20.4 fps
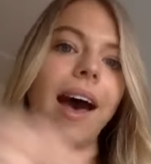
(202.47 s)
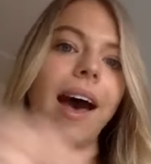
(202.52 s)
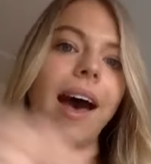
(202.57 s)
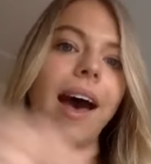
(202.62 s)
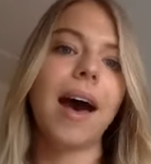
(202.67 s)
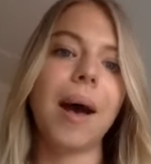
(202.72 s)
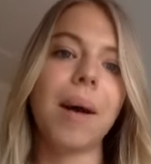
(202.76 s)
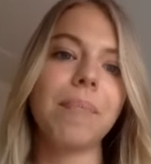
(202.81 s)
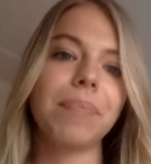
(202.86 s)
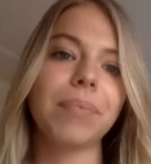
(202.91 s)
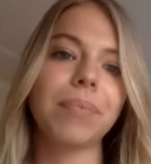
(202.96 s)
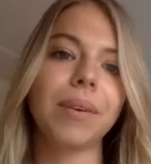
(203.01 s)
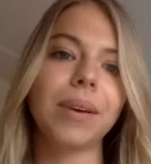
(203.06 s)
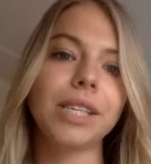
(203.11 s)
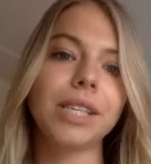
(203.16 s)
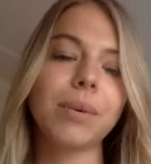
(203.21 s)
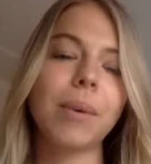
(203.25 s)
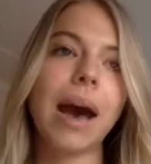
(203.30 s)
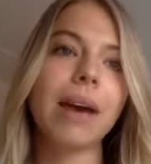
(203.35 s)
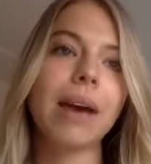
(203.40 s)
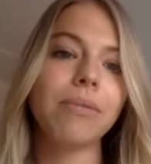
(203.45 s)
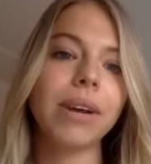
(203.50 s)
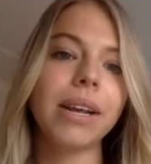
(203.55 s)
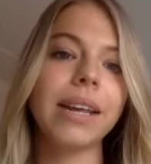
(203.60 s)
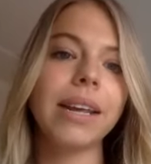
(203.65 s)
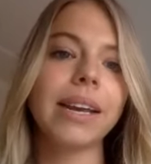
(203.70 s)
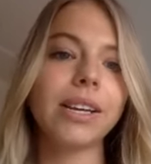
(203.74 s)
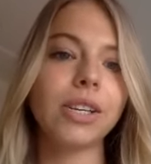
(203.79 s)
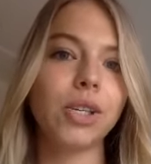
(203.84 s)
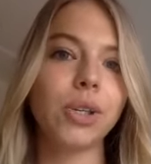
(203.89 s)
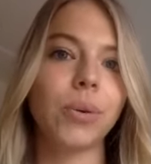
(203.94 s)
Um, so I
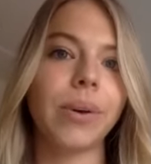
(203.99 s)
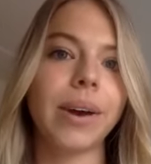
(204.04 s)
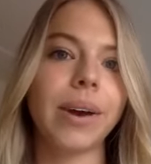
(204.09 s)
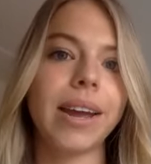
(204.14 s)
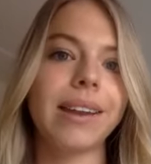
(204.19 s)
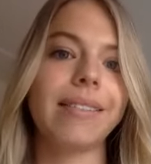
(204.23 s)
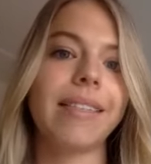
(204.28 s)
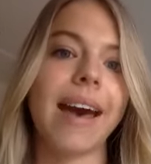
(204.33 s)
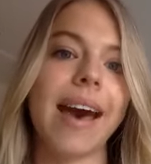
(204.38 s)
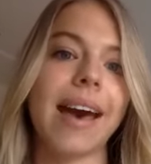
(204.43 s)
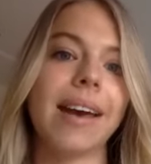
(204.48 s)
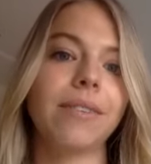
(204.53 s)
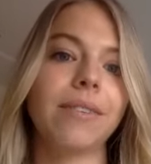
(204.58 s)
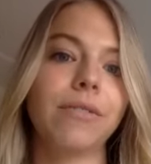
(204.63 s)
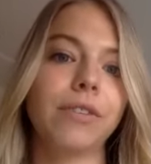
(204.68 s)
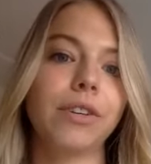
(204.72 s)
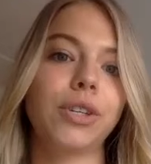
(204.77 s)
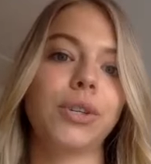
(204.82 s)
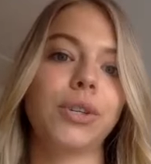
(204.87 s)
really enjoyed that for